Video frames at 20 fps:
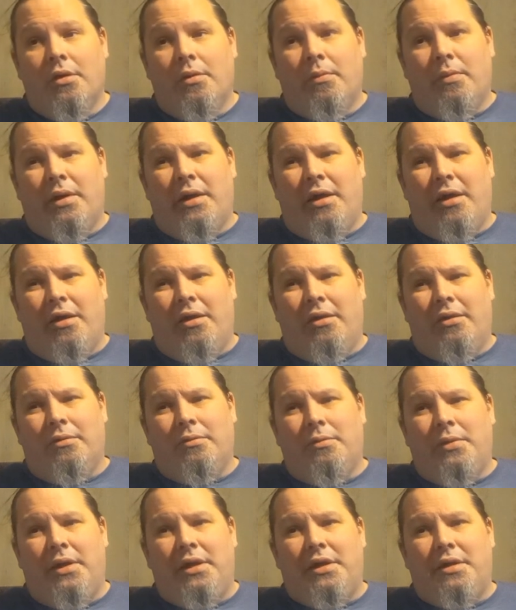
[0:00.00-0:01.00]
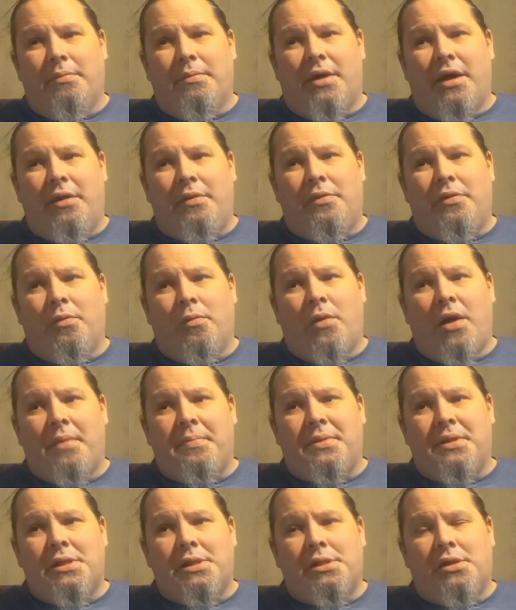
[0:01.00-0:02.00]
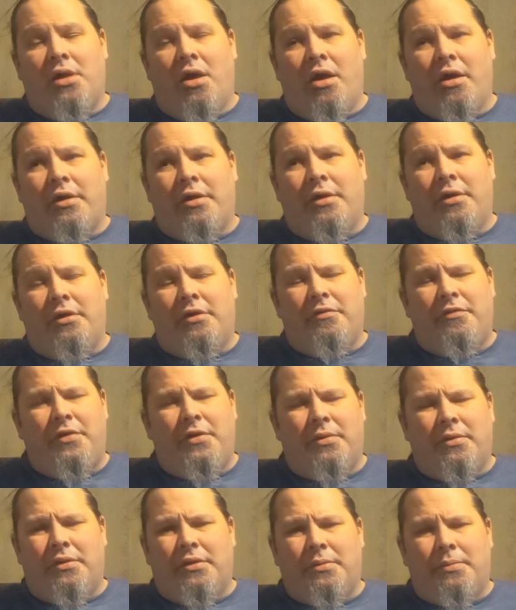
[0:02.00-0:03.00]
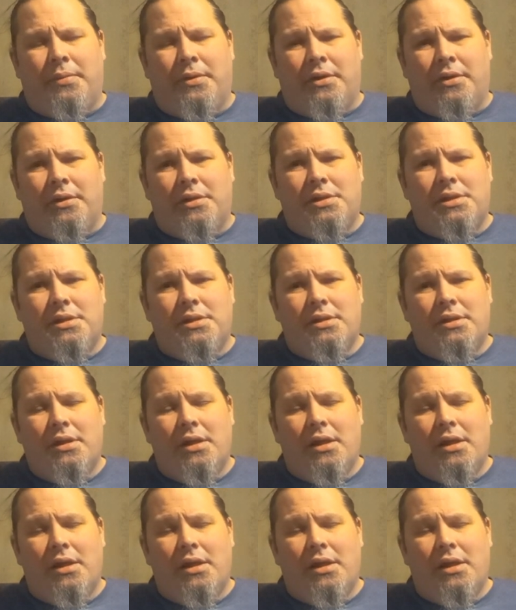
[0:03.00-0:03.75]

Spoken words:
Well, when combined with the weapons locker and a few other books.